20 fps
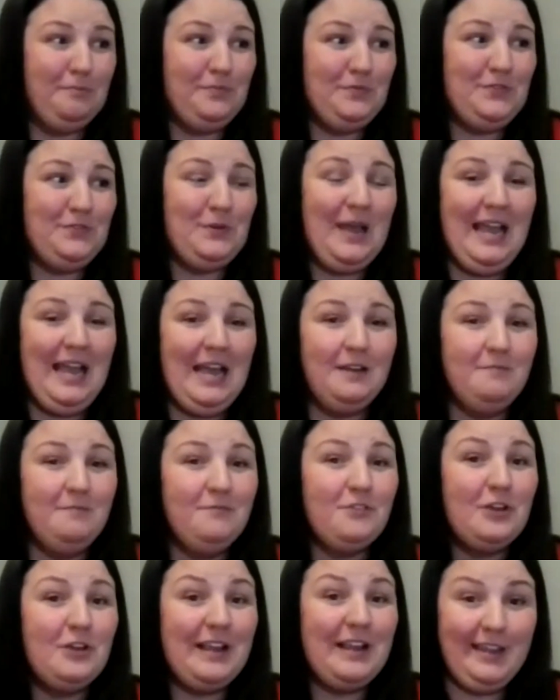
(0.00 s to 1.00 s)
So I had him
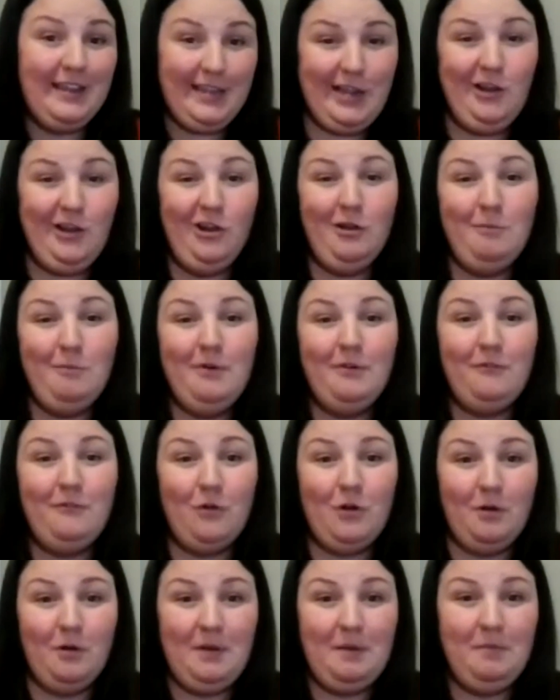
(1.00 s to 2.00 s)
for a year
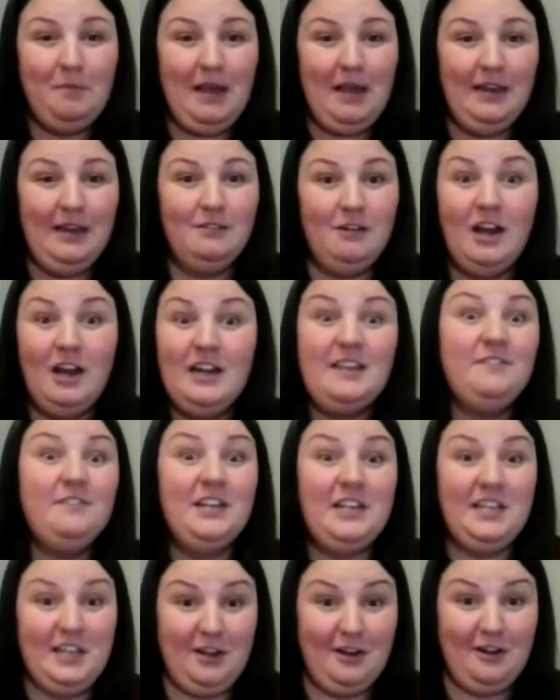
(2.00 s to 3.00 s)
before we went, not even
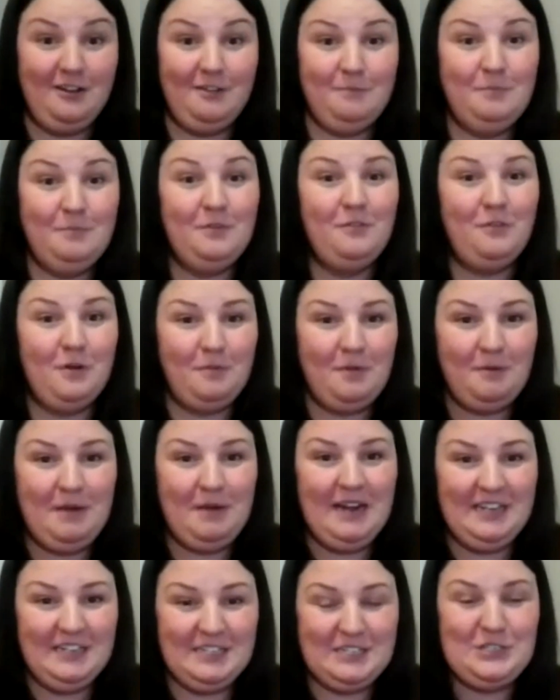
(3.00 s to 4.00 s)
a year before we
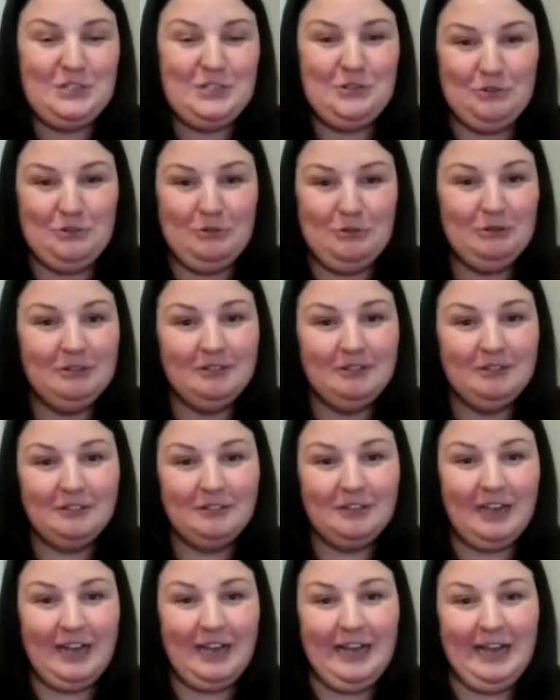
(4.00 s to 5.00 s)
went into
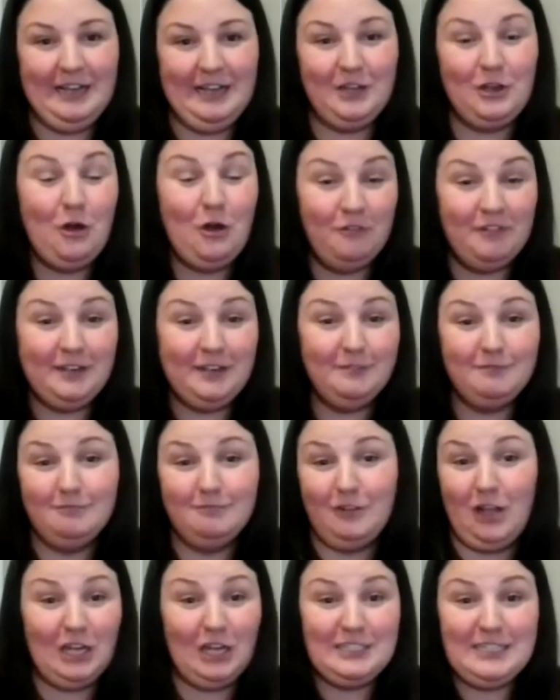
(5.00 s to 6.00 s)
COVID
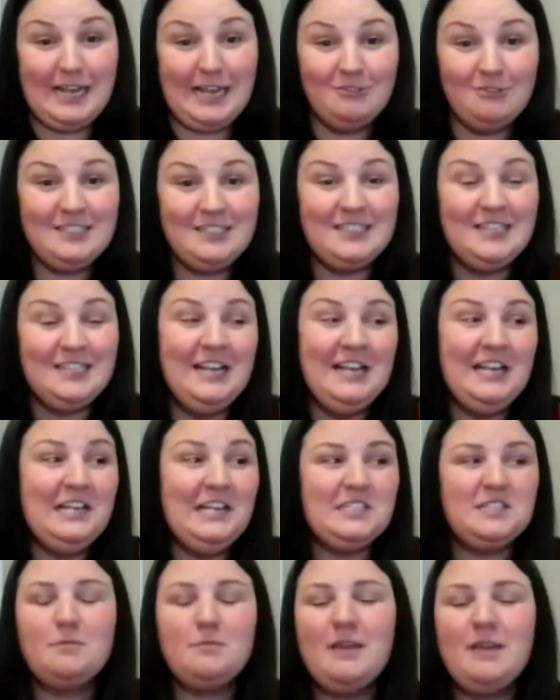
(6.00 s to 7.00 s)
lockdowns.
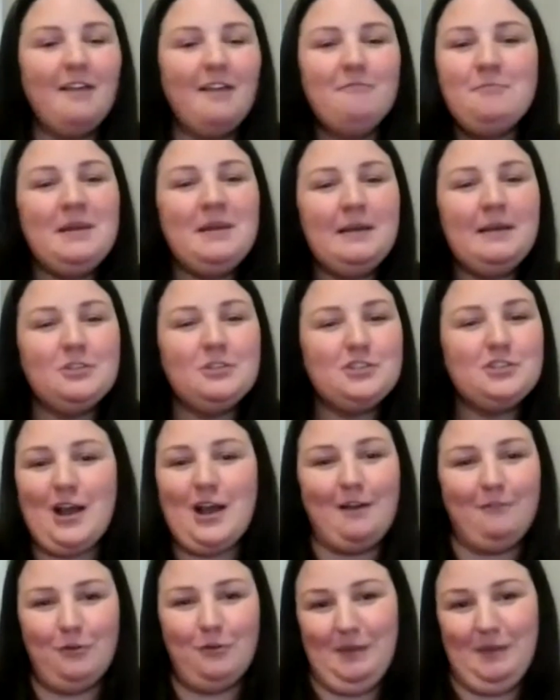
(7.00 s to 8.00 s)
So we haven't been able to
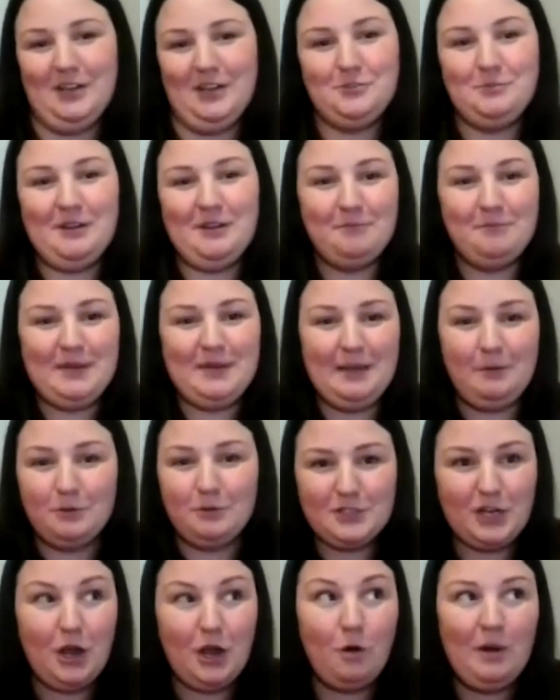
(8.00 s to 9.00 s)
travel much. We haven't been able
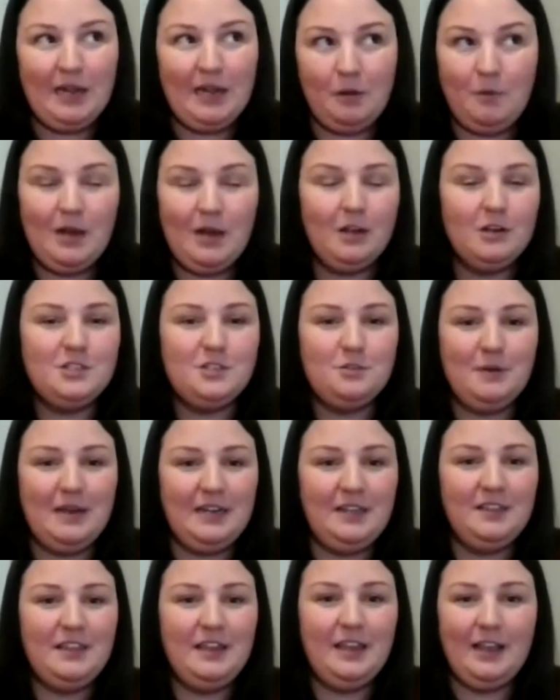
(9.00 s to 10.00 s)
to go anywhere or do
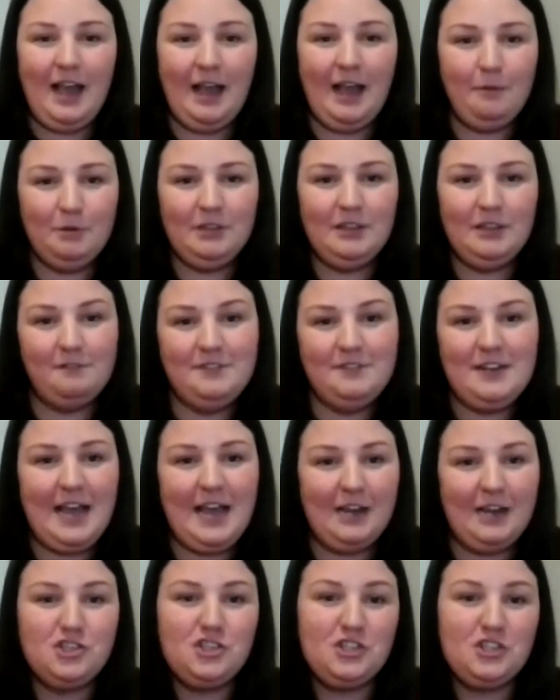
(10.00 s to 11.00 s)
anything. I would love to
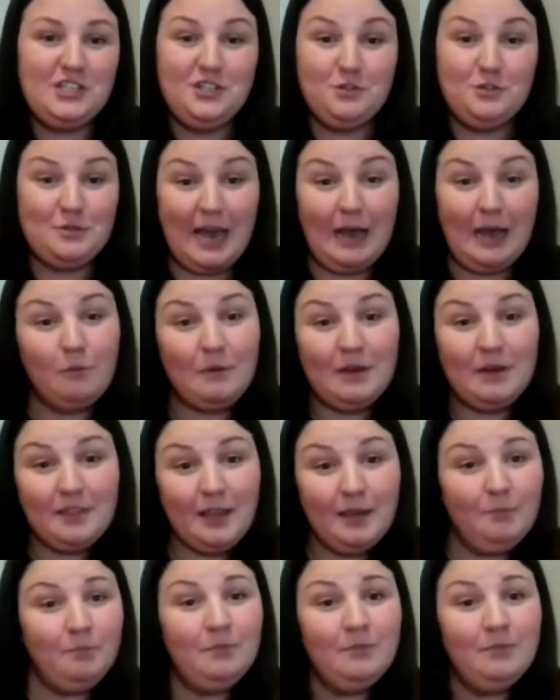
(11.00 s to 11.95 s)
actually do that with him.